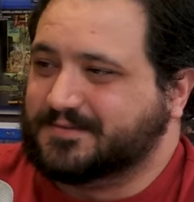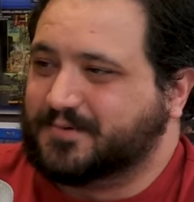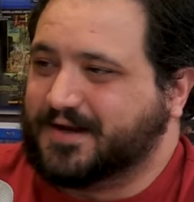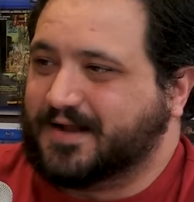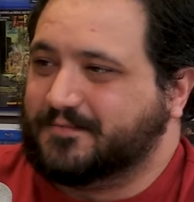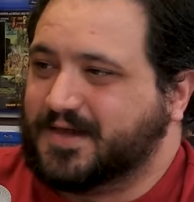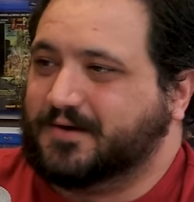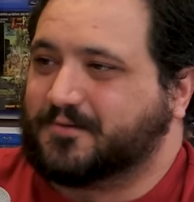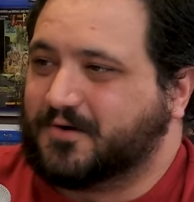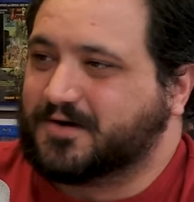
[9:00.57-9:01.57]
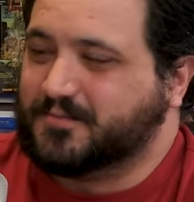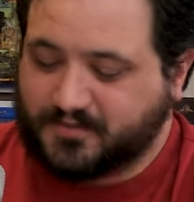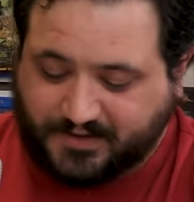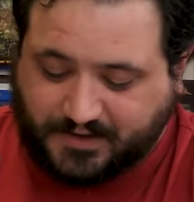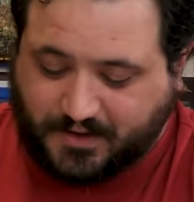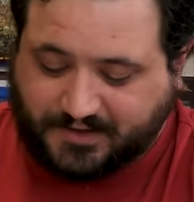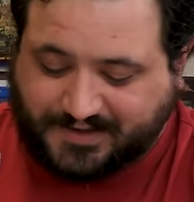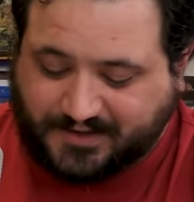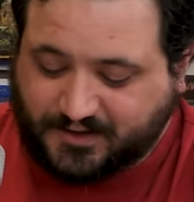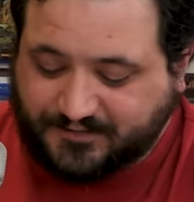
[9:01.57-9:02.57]
he put out a Mickey Rourke movie called
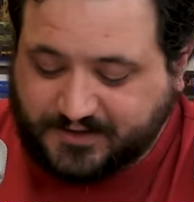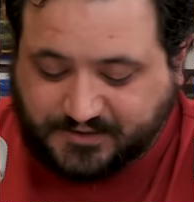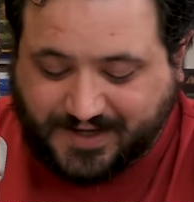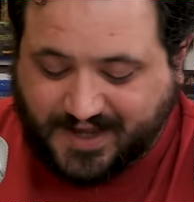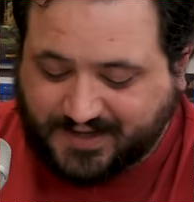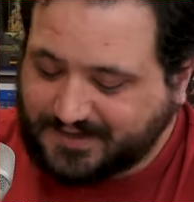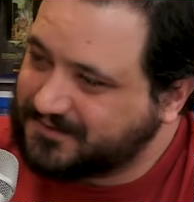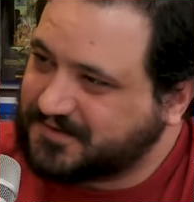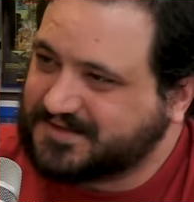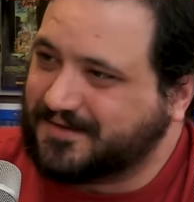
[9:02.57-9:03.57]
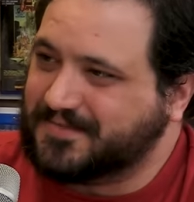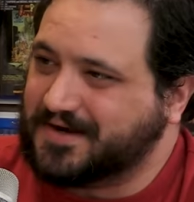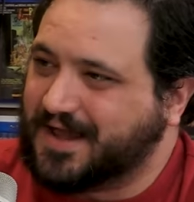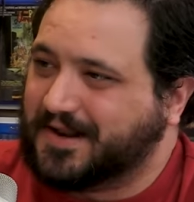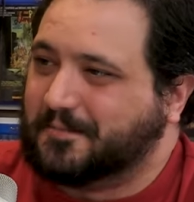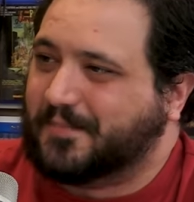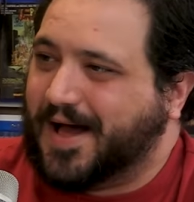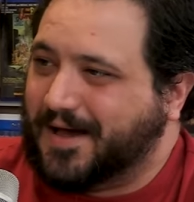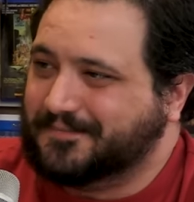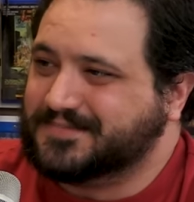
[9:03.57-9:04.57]
Year of the Dragon or something, and it
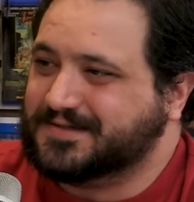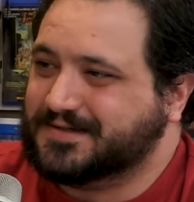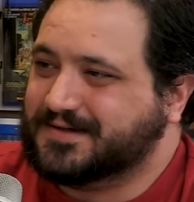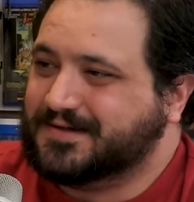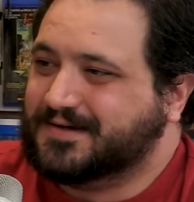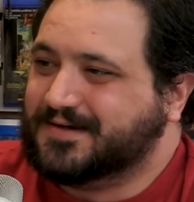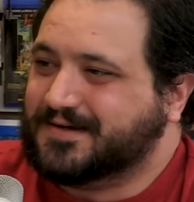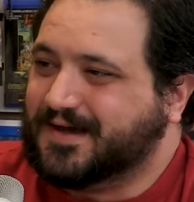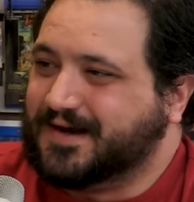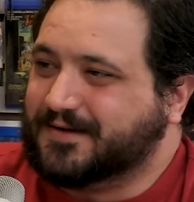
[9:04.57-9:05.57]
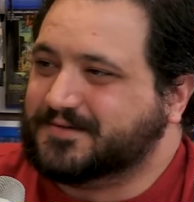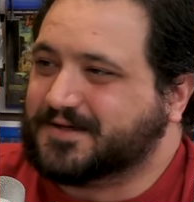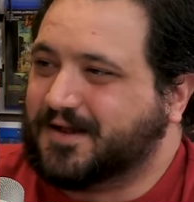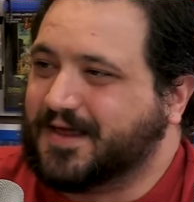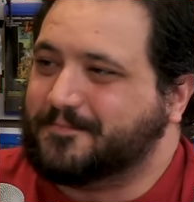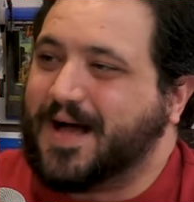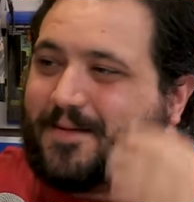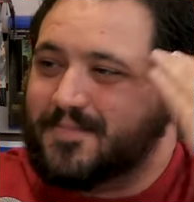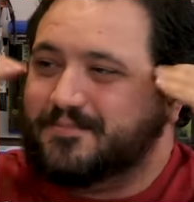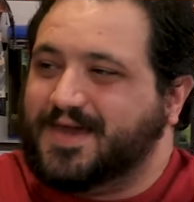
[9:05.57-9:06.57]
bombed. And he was all like, "Mamma